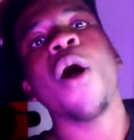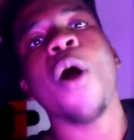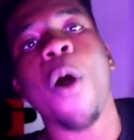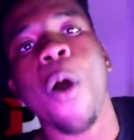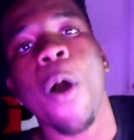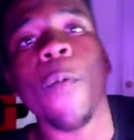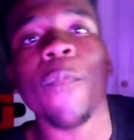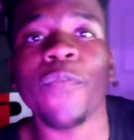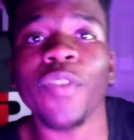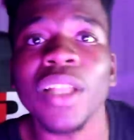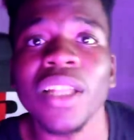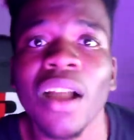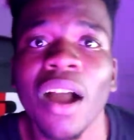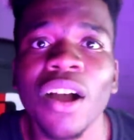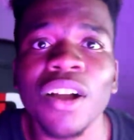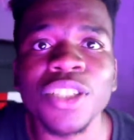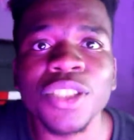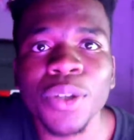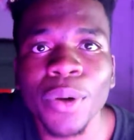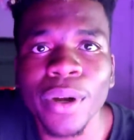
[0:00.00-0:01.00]
Hopefully
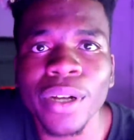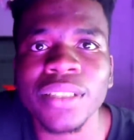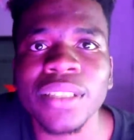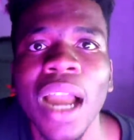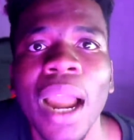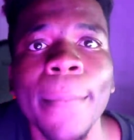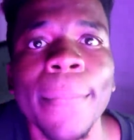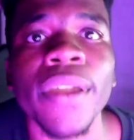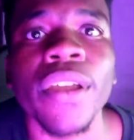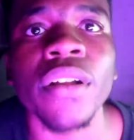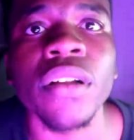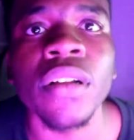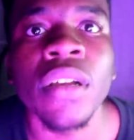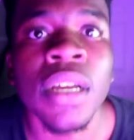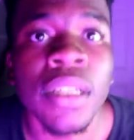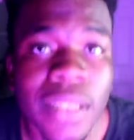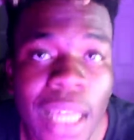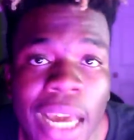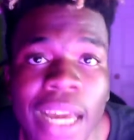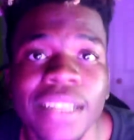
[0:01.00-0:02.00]
y'all enjoy your time here.
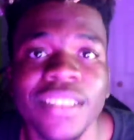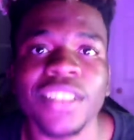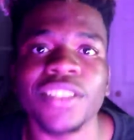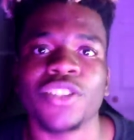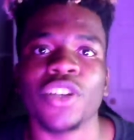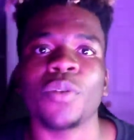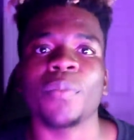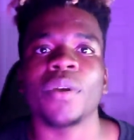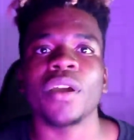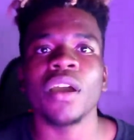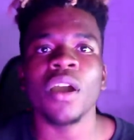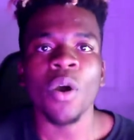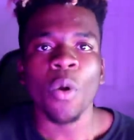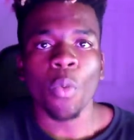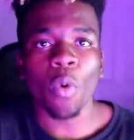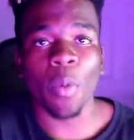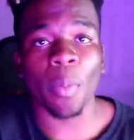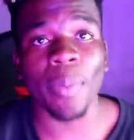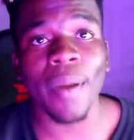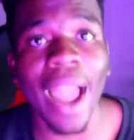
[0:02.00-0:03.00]
Ladies and gentlemen,
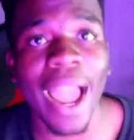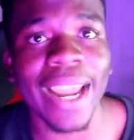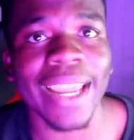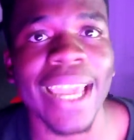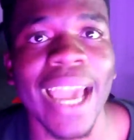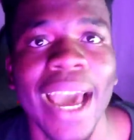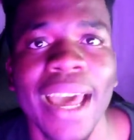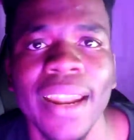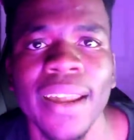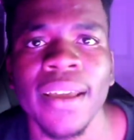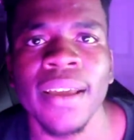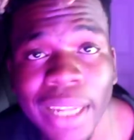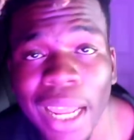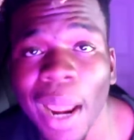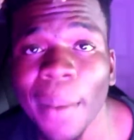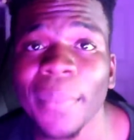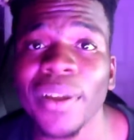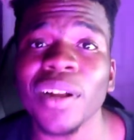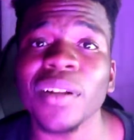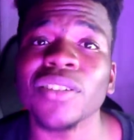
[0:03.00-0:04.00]
we're back at it.
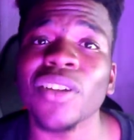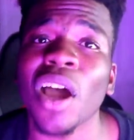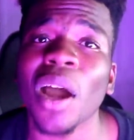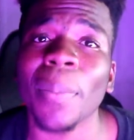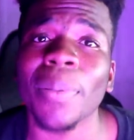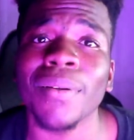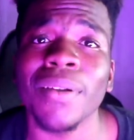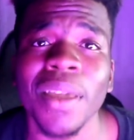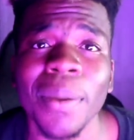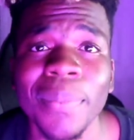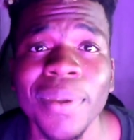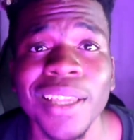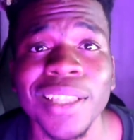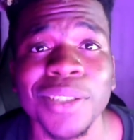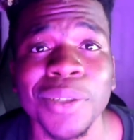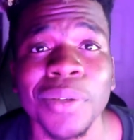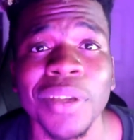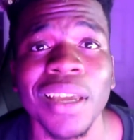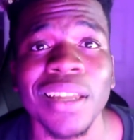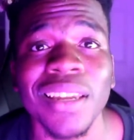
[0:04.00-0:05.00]
Today I'm here to talk about N B
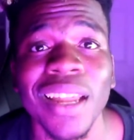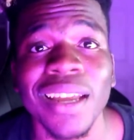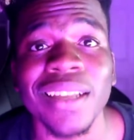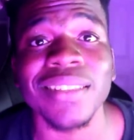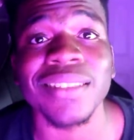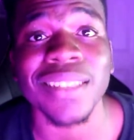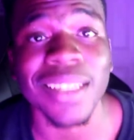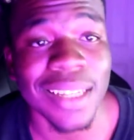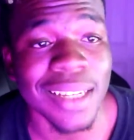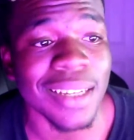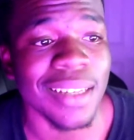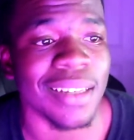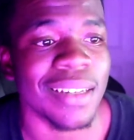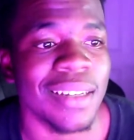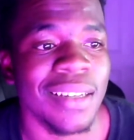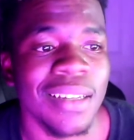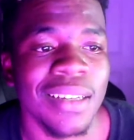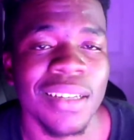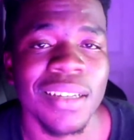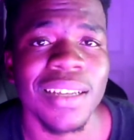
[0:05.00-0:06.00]
A two K
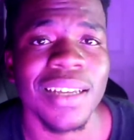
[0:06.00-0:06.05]
nineteen.